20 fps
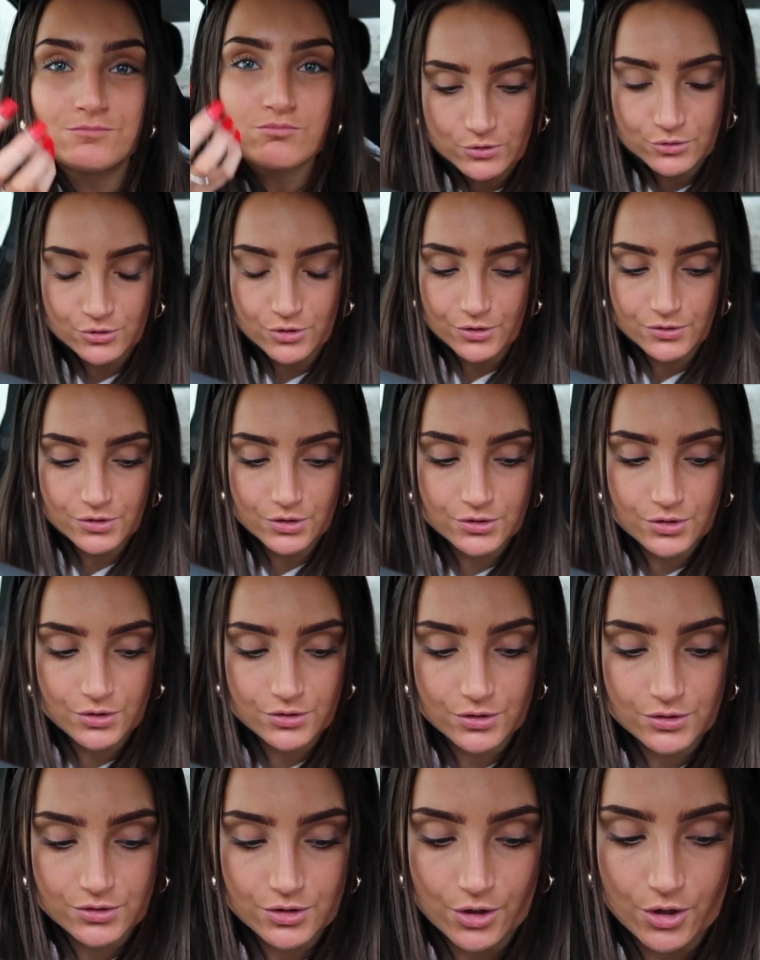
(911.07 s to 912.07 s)
So
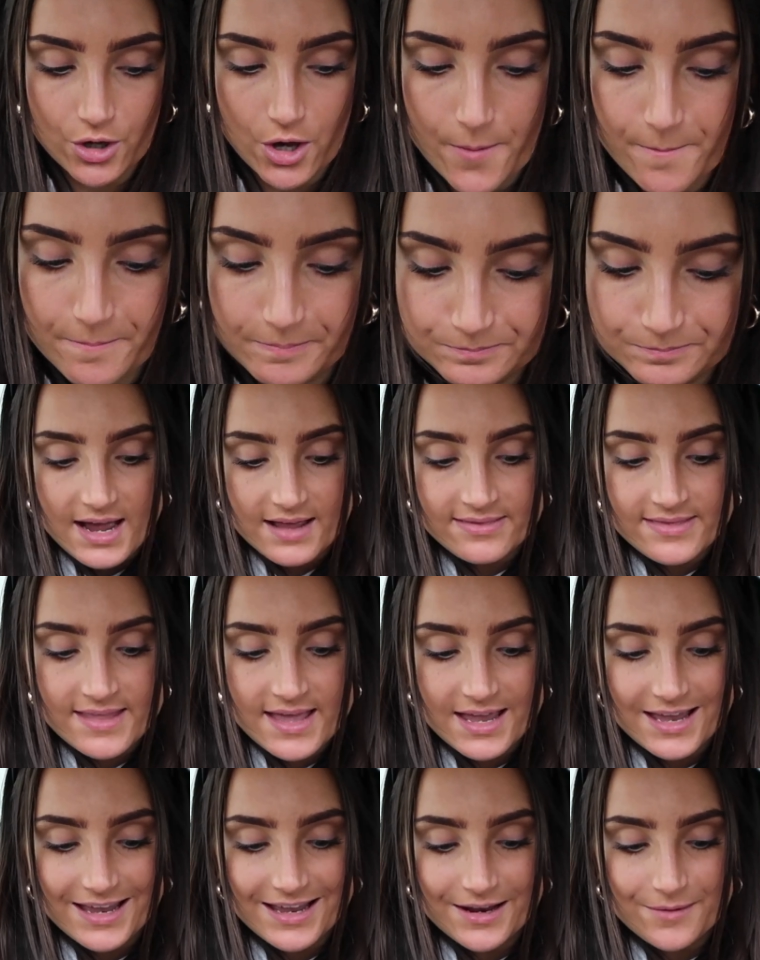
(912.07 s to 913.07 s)
good. And
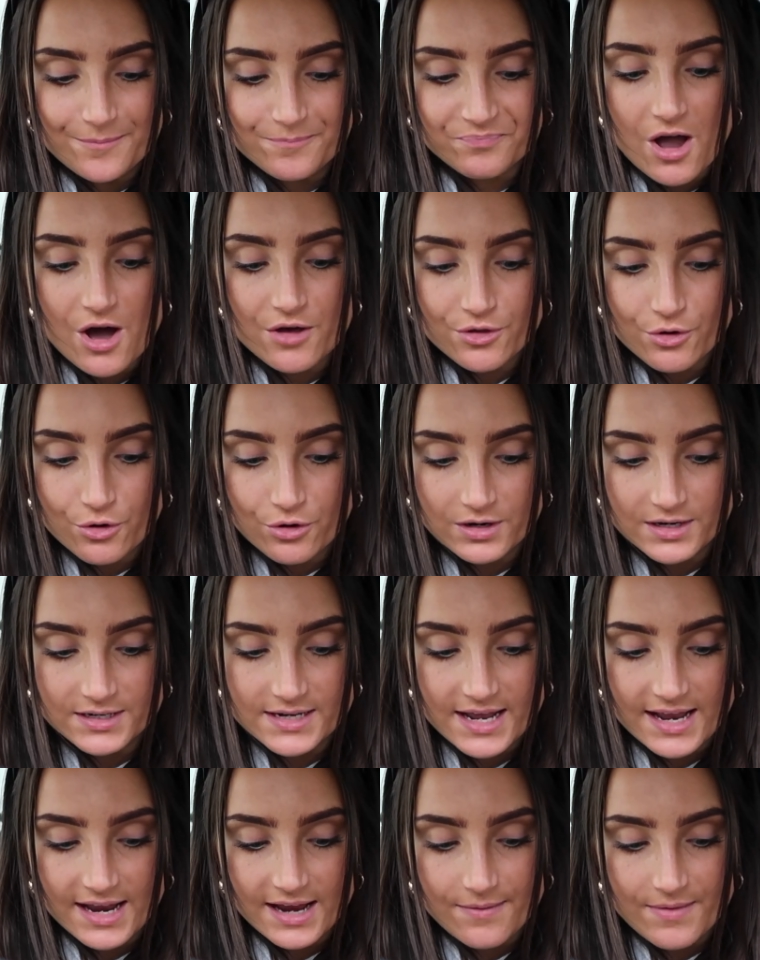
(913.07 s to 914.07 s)
then other
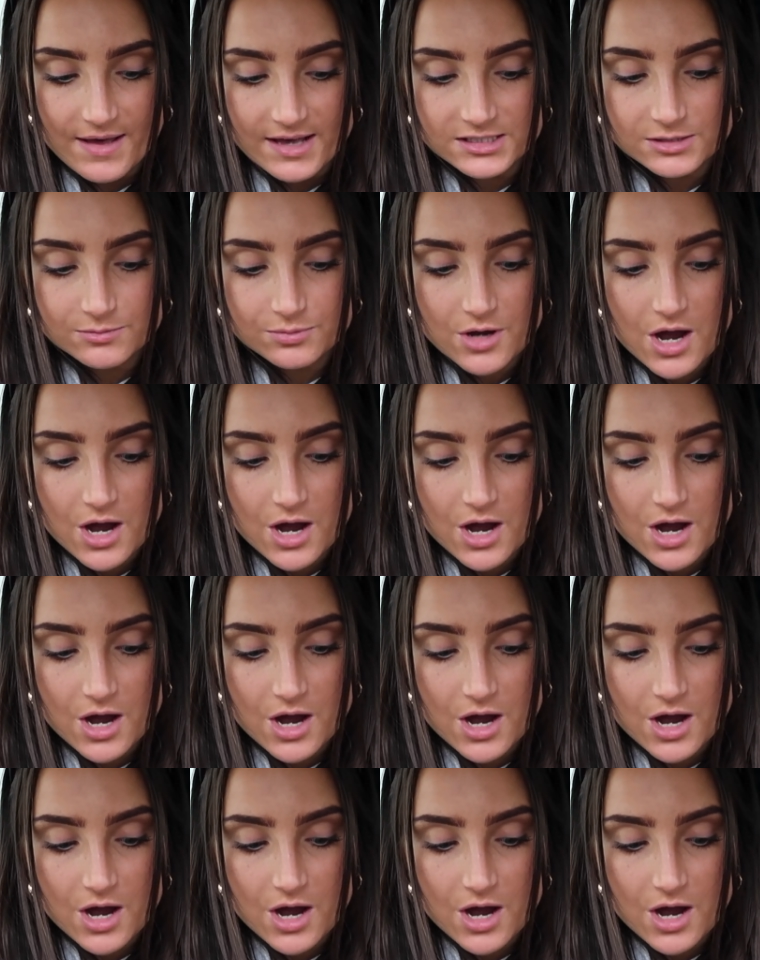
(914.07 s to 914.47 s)
holiday that is